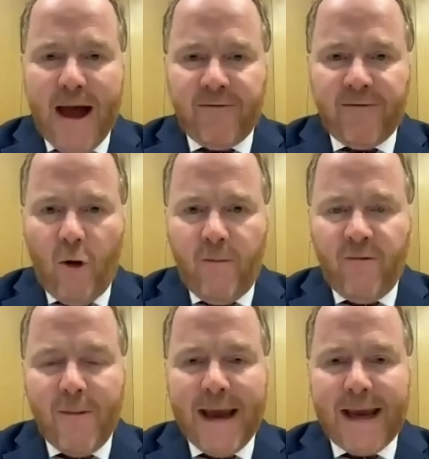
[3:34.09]

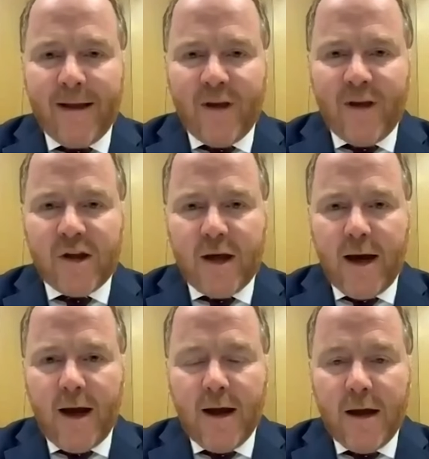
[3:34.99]
platform for making this
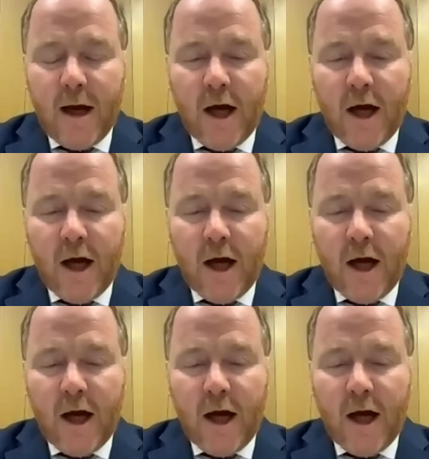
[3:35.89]
year